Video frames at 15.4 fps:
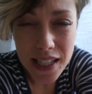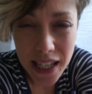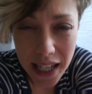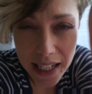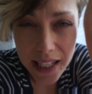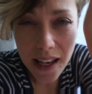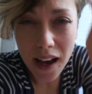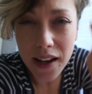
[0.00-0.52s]

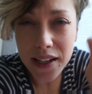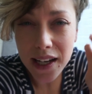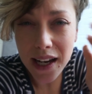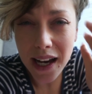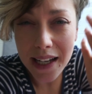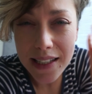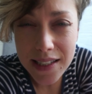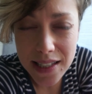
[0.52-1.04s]
idiotic
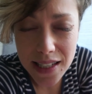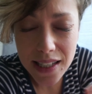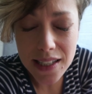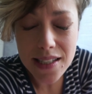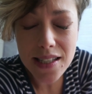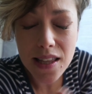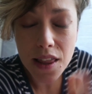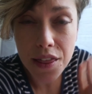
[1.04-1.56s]

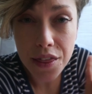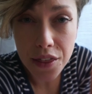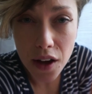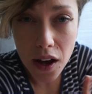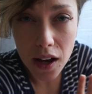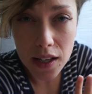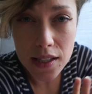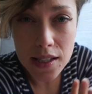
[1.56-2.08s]
ideas and
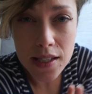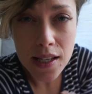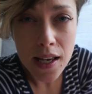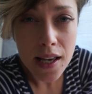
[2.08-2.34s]
thoughts